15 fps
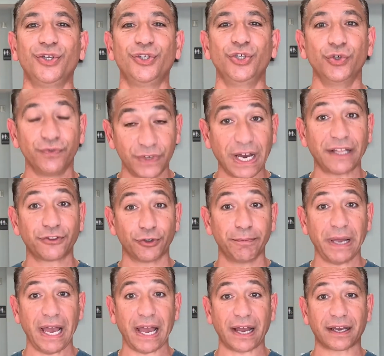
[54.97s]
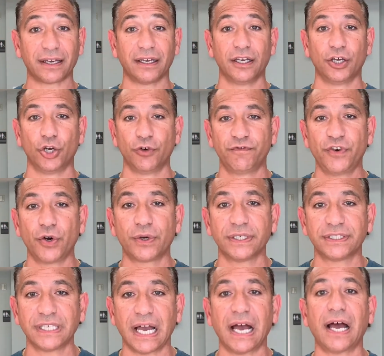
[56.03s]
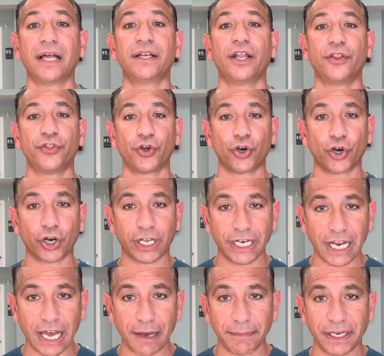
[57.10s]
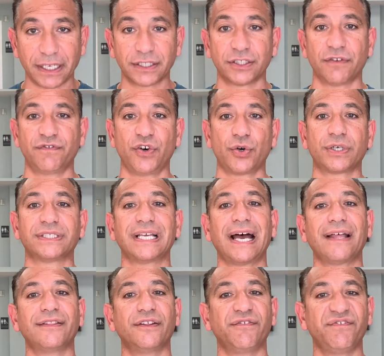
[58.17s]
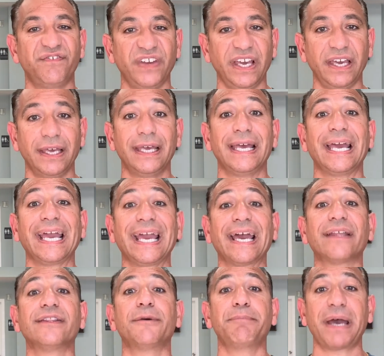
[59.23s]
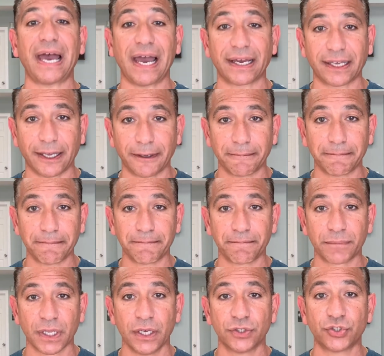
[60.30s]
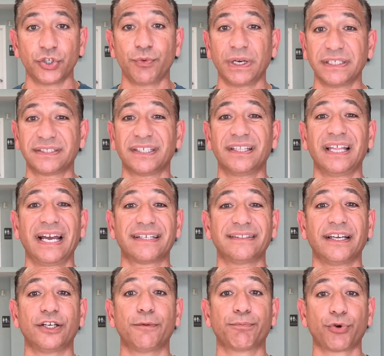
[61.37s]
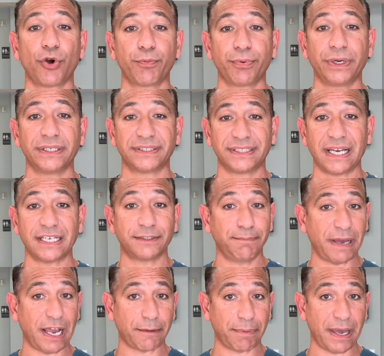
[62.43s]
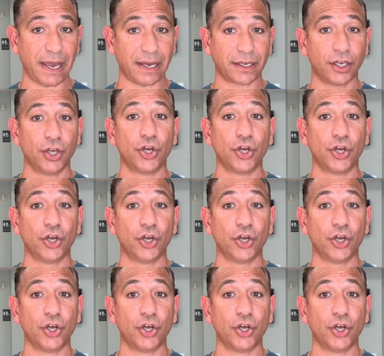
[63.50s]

You've got their back. Focus on the ergonomics, focus on the fit and the packing. So you wanna select an appropriate size backpack,